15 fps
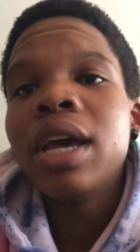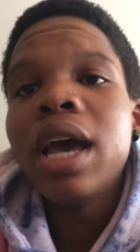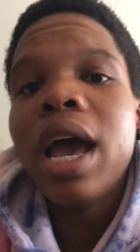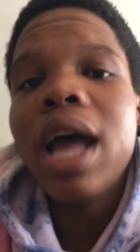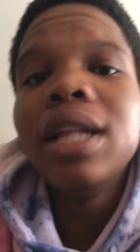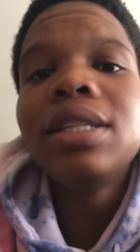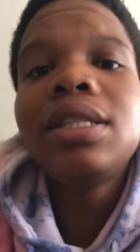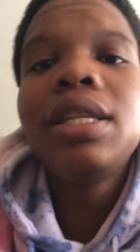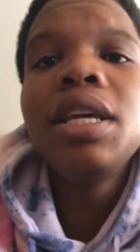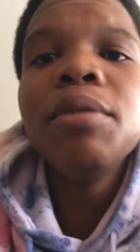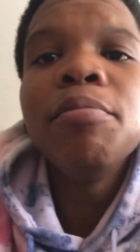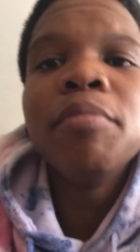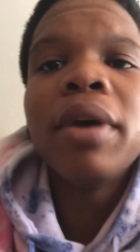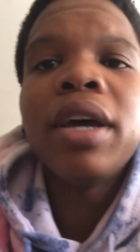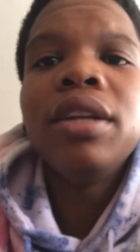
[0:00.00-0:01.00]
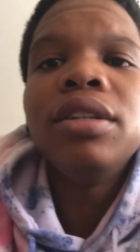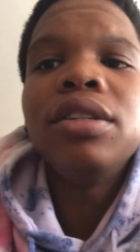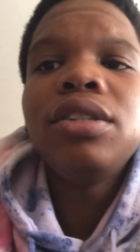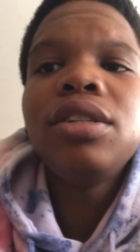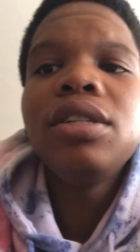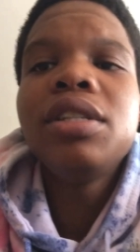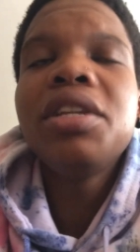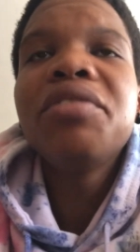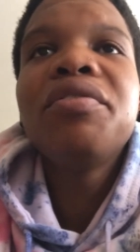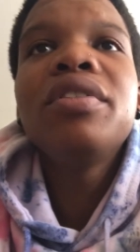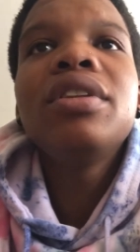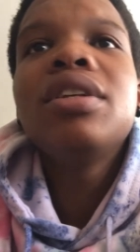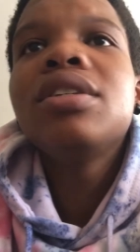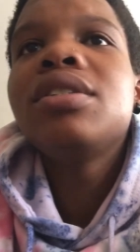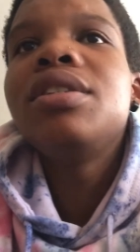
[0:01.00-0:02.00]
It's deep, man. She's
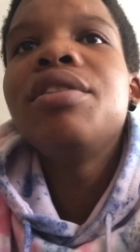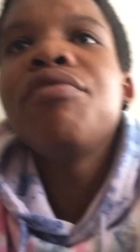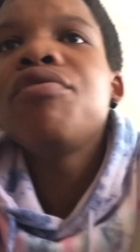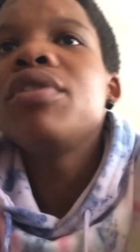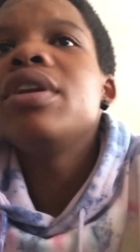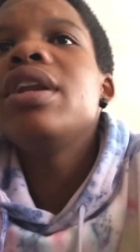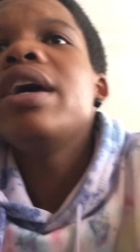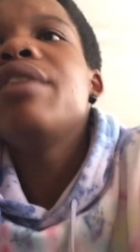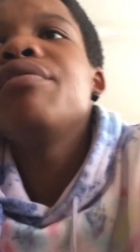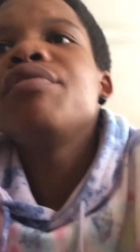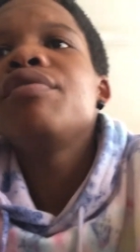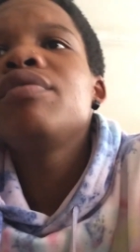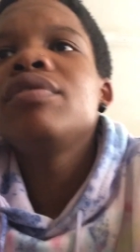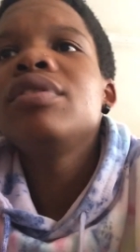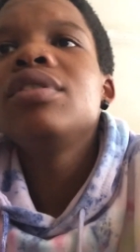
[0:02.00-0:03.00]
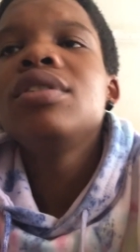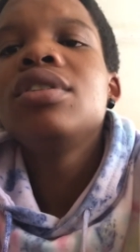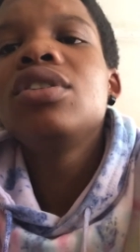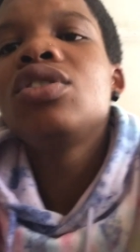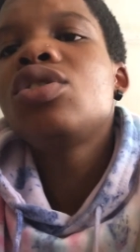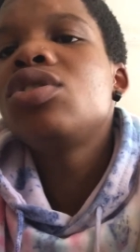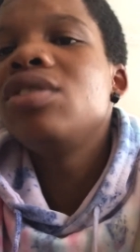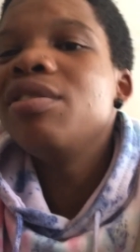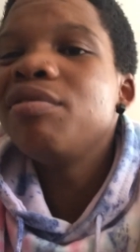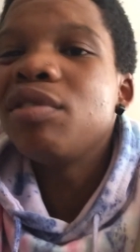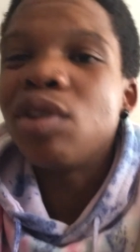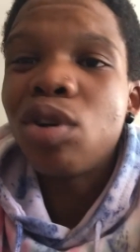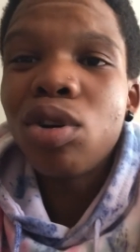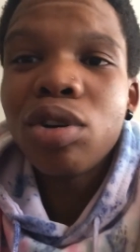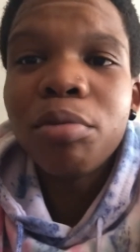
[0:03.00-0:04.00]
living this different life. She's
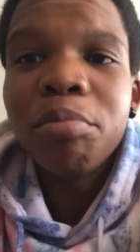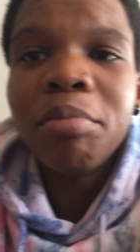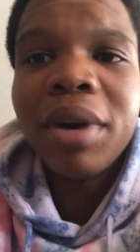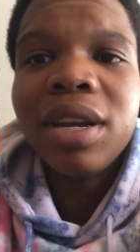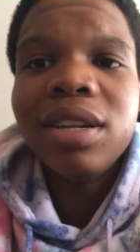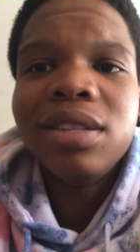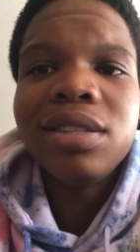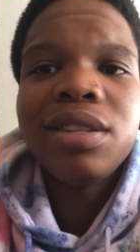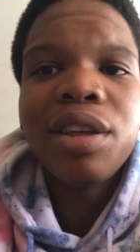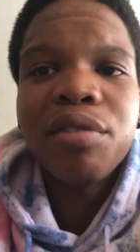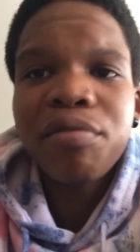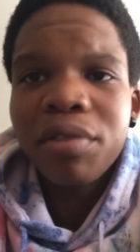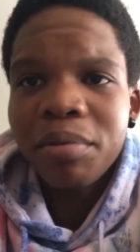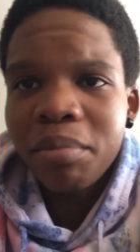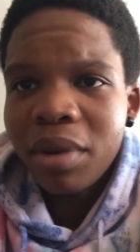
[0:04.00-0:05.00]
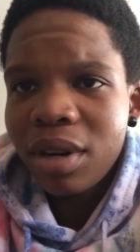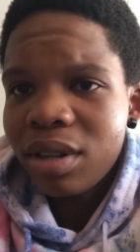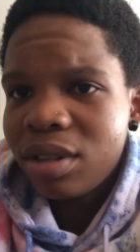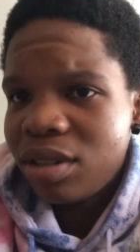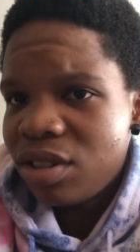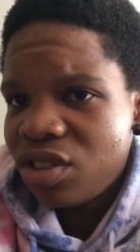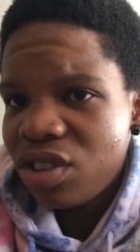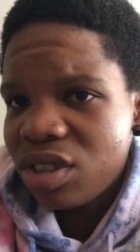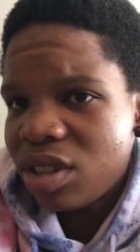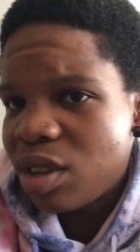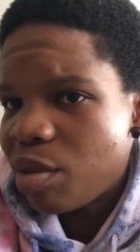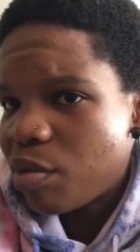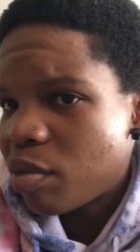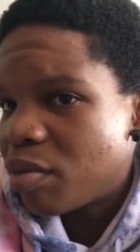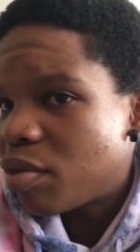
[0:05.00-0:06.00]
living good, but it's different, man. It's just
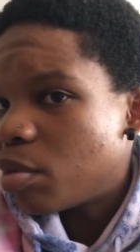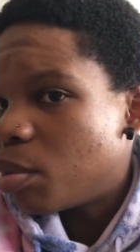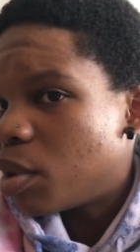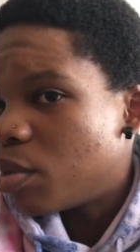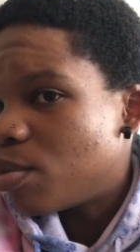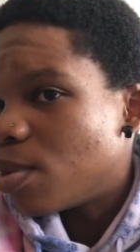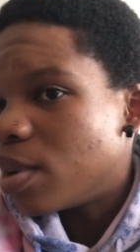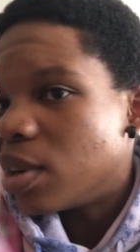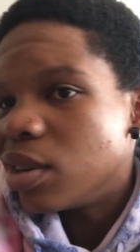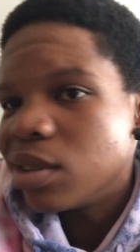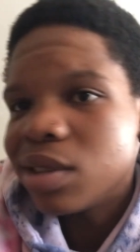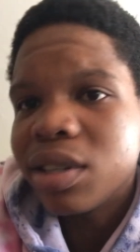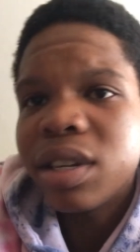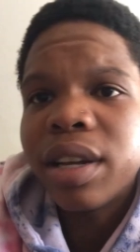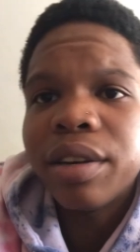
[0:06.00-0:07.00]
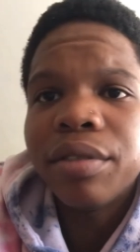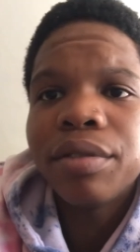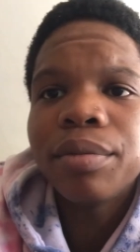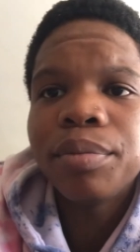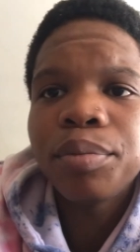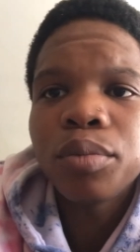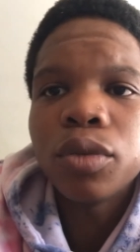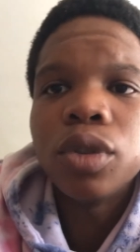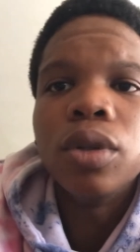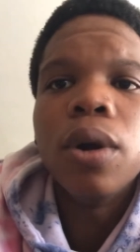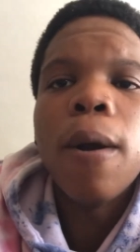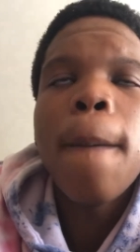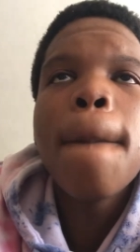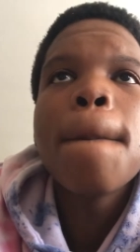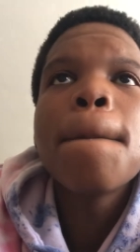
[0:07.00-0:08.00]
different from everyone else's life, you
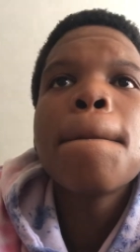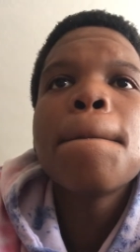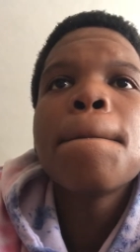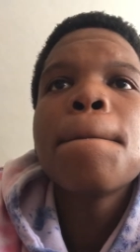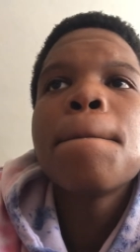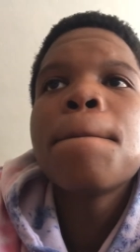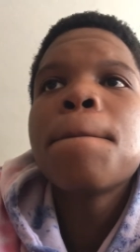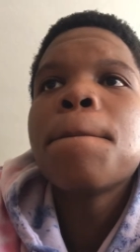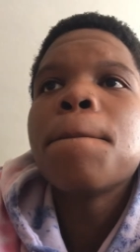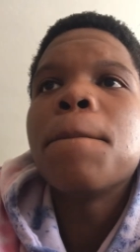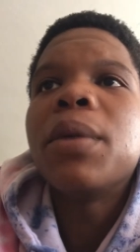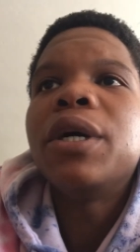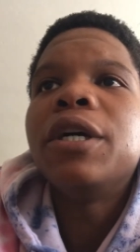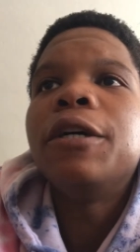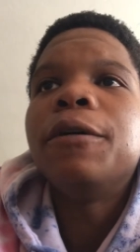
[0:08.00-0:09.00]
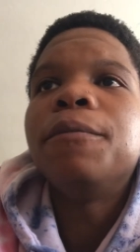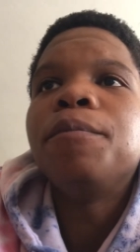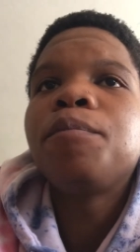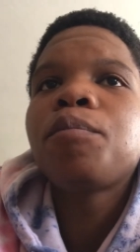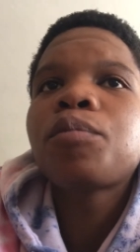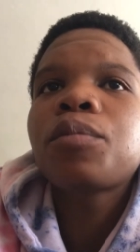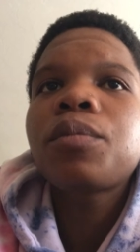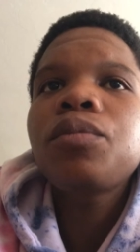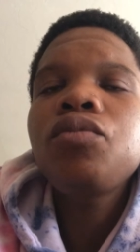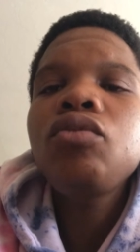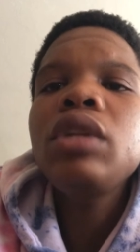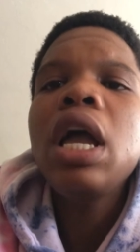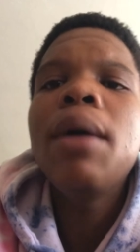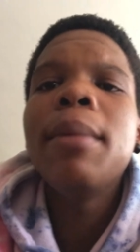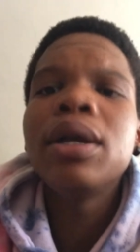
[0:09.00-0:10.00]
know. But, yeah.
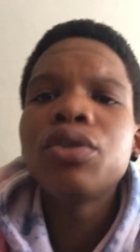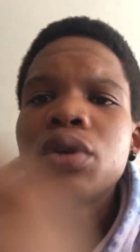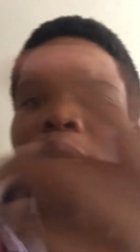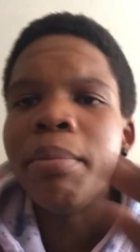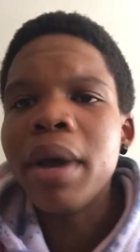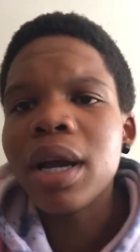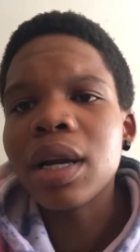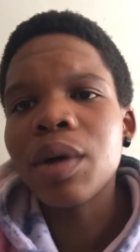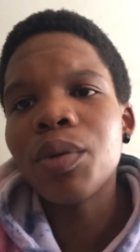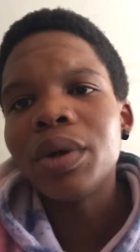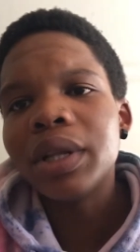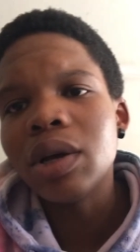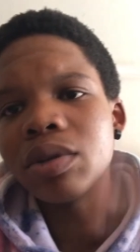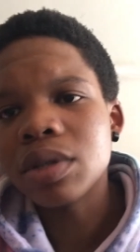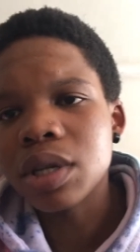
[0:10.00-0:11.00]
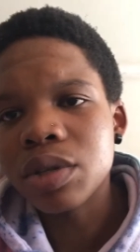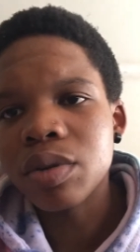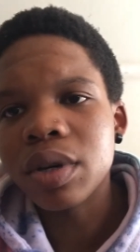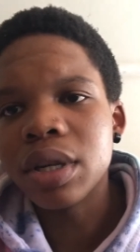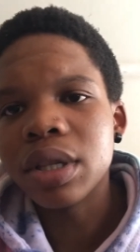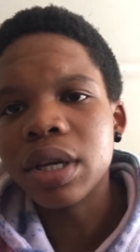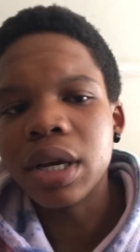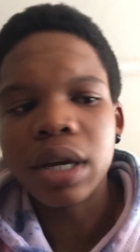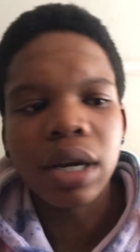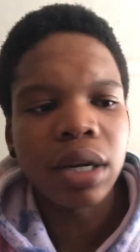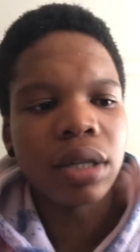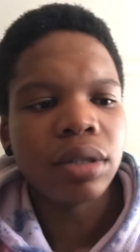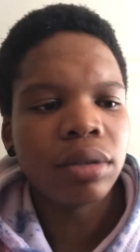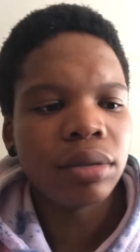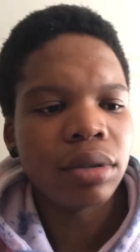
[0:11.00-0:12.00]
I'm actually back now. I went downstairs to get the
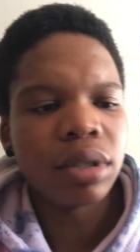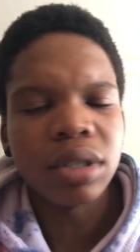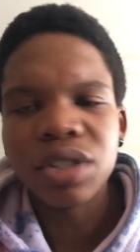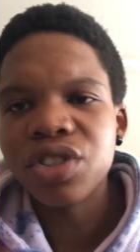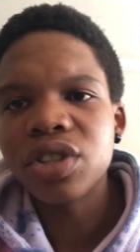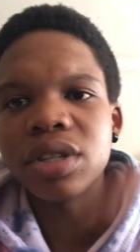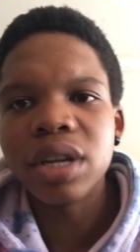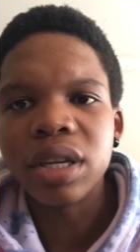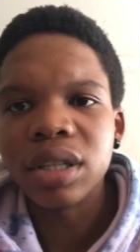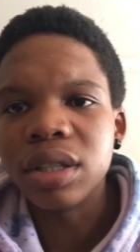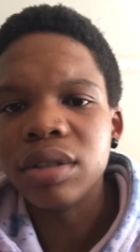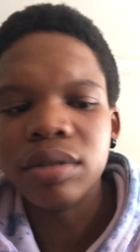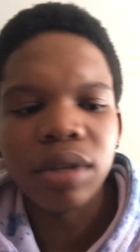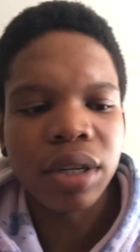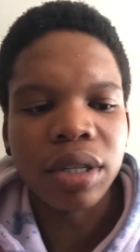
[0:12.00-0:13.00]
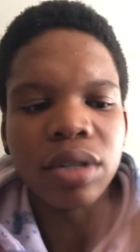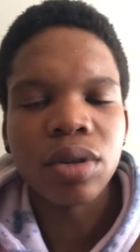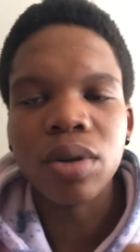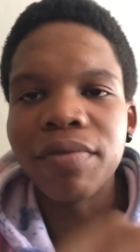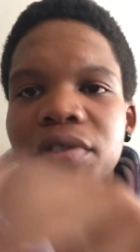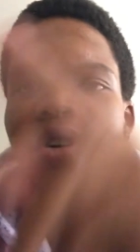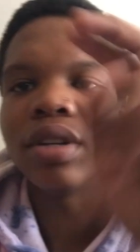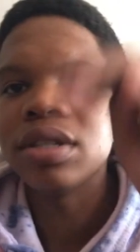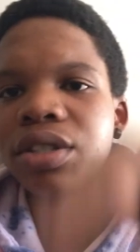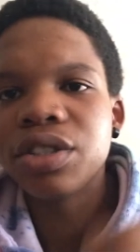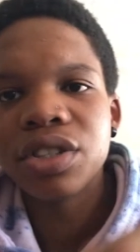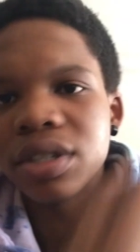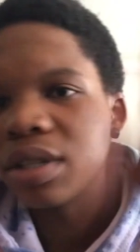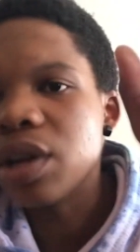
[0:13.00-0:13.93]
haircut. It's just like, yeah, it's not far. It's just